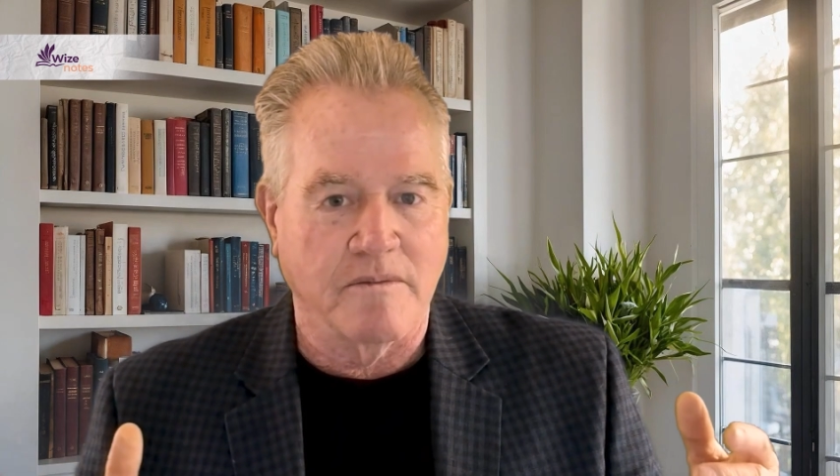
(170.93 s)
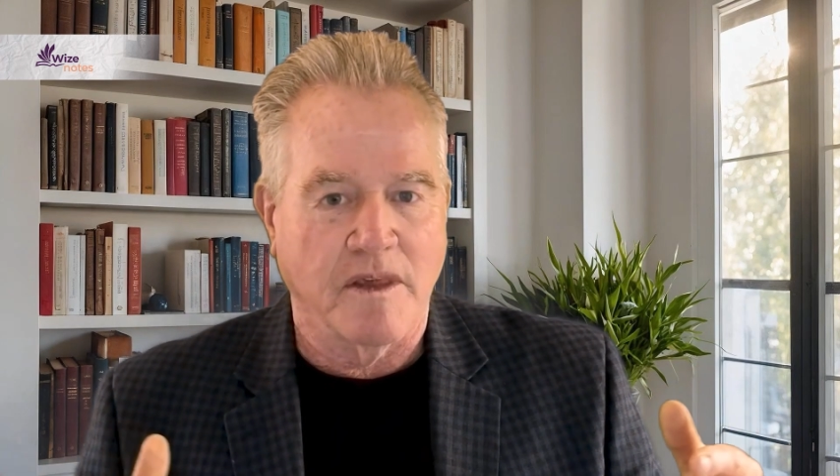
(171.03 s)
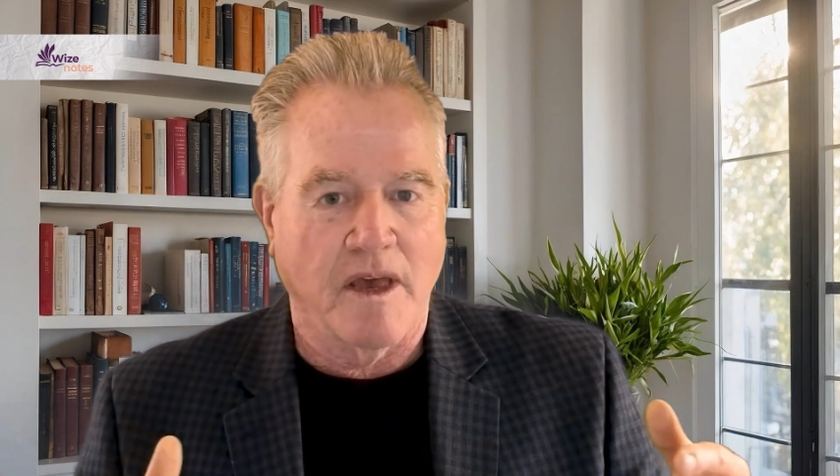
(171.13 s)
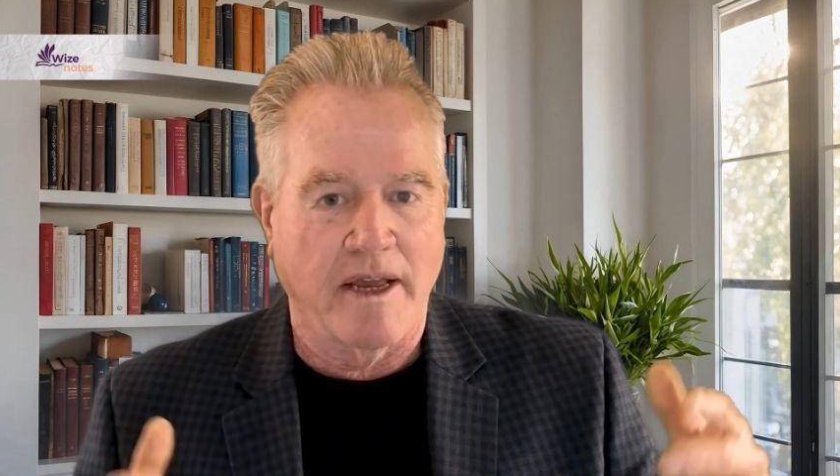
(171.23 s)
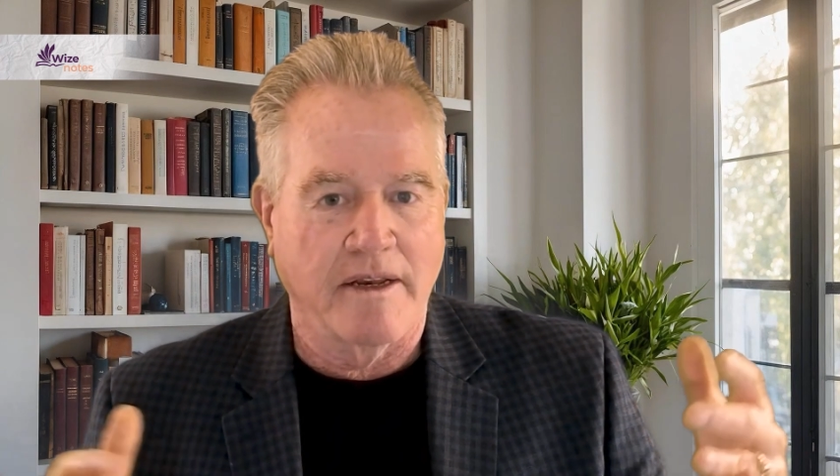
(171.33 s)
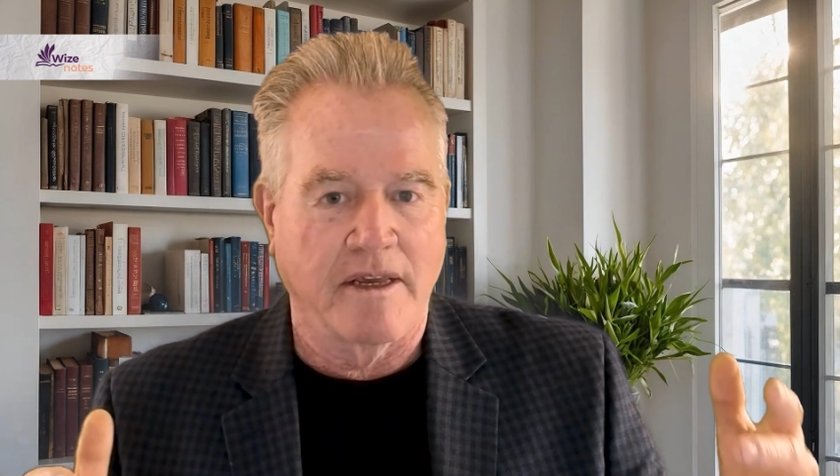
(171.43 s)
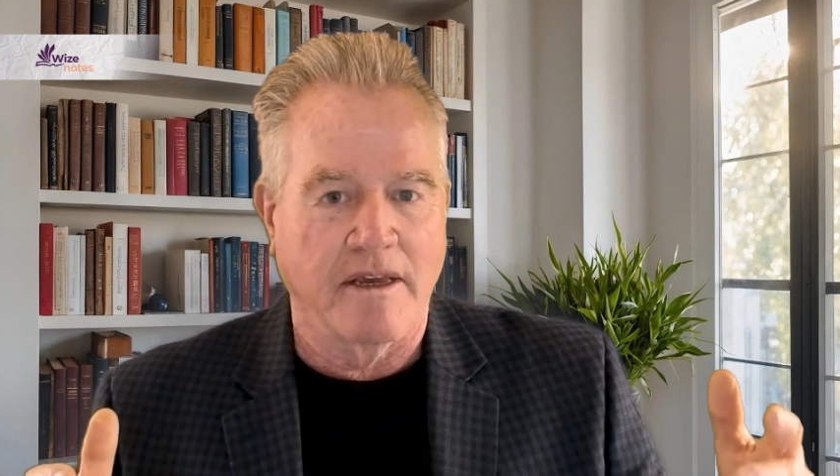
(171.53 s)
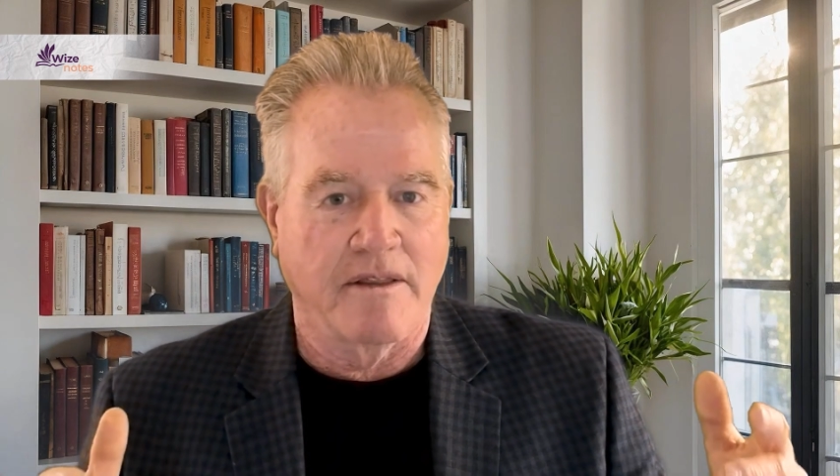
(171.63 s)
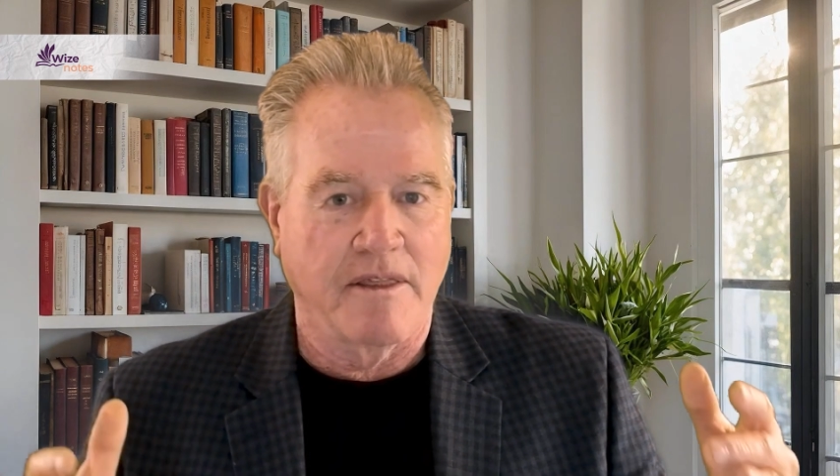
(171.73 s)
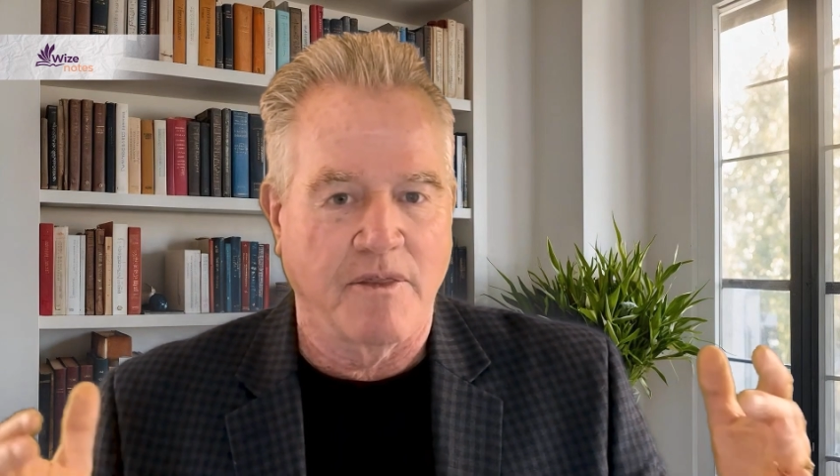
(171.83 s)
the
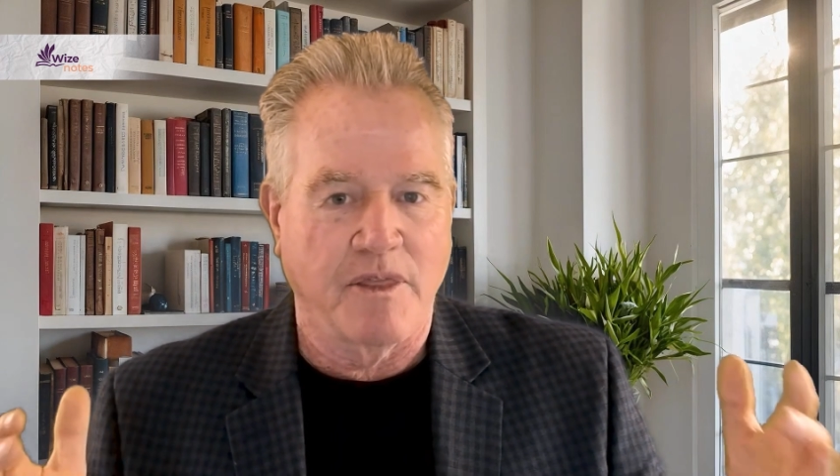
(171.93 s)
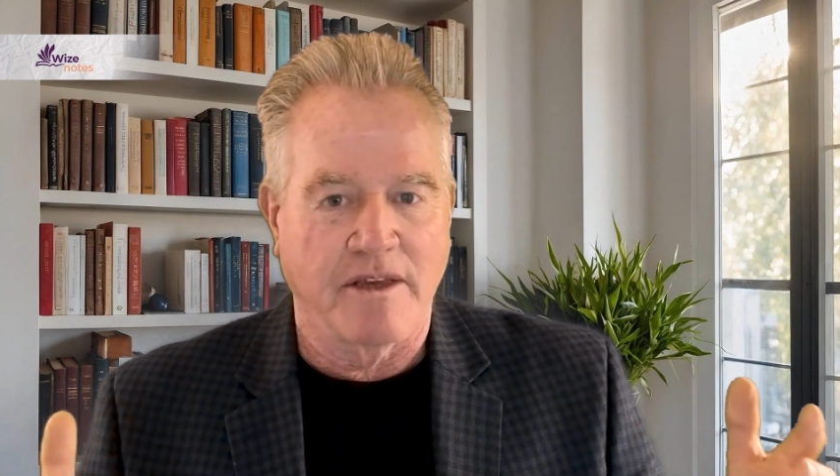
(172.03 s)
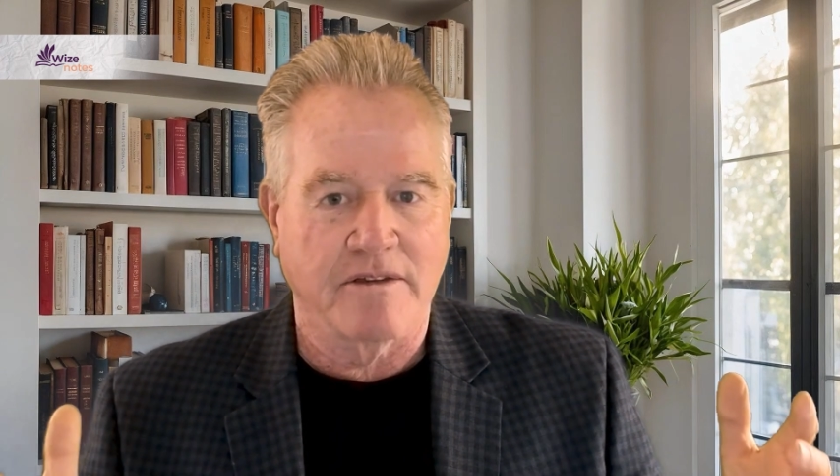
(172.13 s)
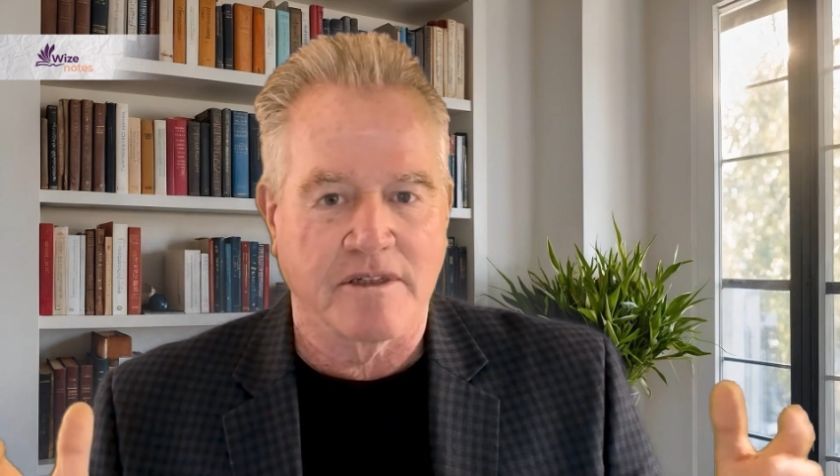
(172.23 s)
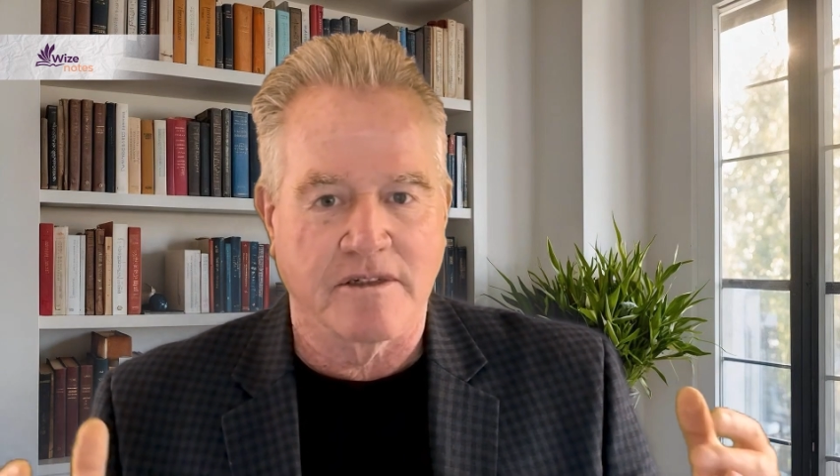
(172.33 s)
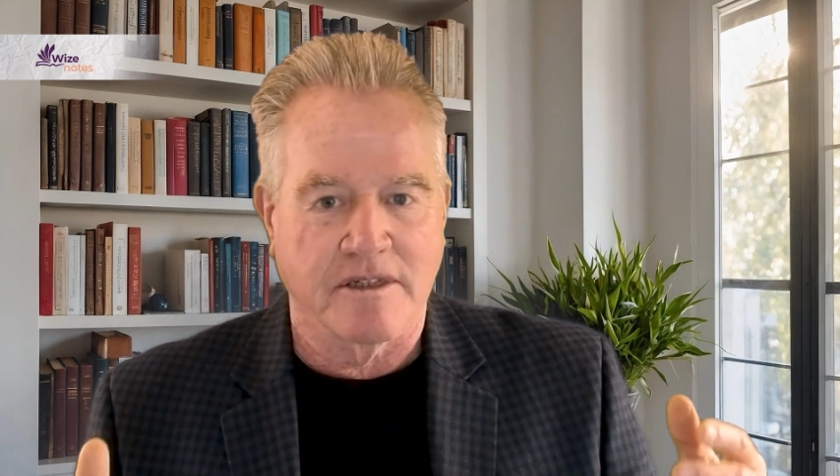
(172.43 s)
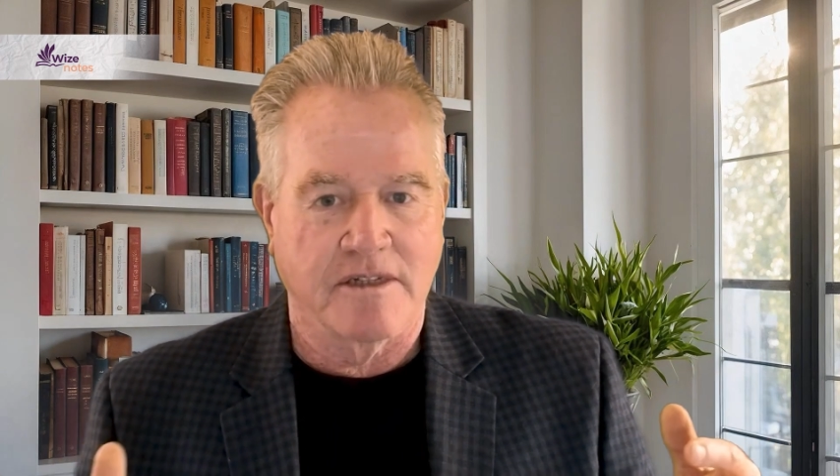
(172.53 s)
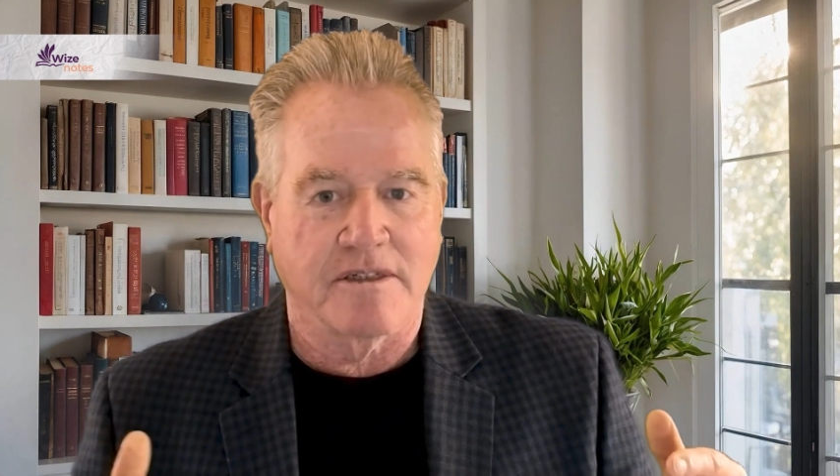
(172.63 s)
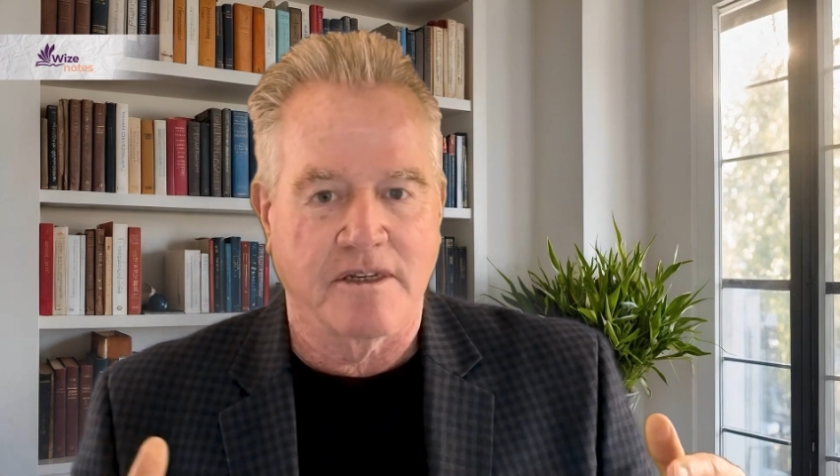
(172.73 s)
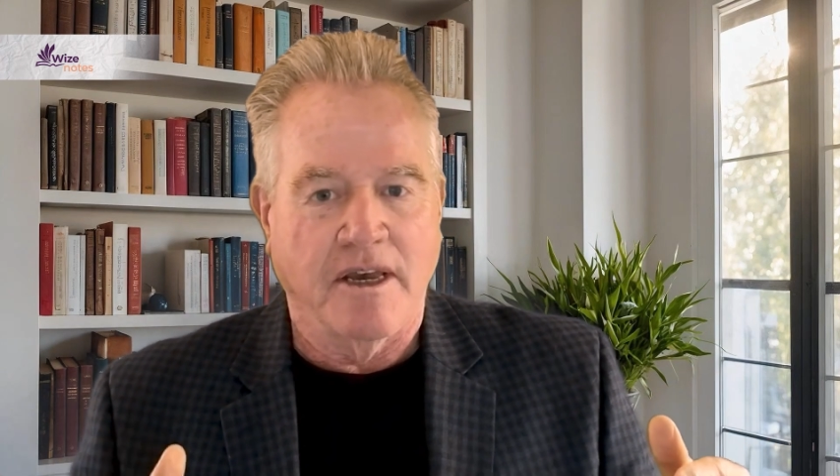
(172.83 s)
idea that things
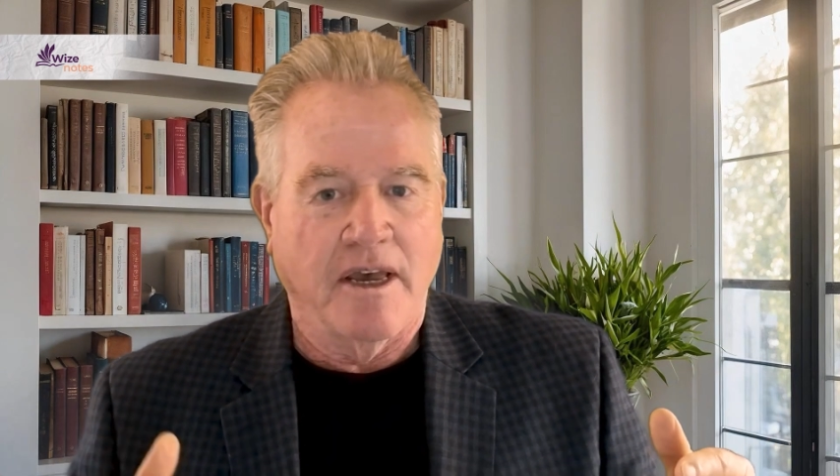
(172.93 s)
exist